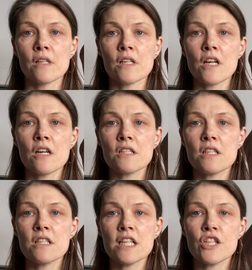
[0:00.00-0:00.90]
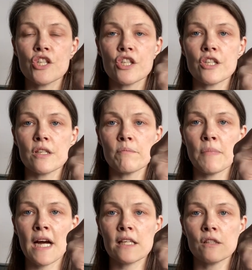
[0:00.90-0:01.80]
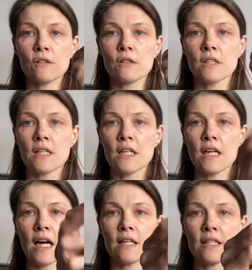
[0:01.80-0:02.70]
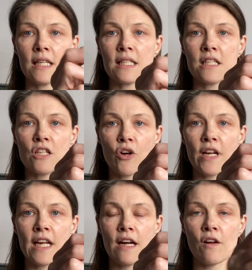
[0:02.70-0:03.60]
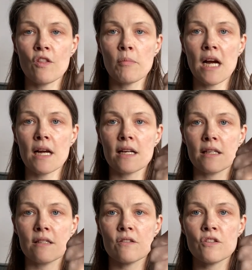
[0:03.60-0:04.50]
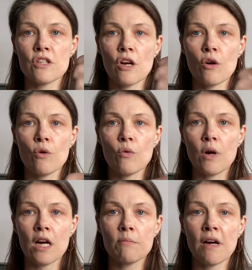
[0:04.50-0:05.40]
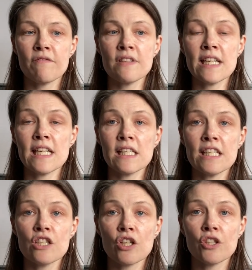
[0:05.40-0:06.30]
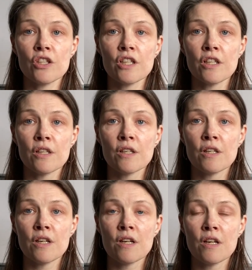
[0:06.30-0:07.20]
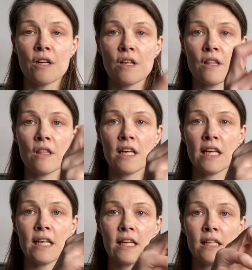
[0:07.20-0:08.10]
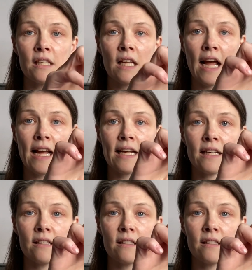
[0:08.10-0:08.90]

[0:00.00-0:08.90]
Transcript: garter stitch panel, and then it's stockinette on the back. So I've nearly done the leg.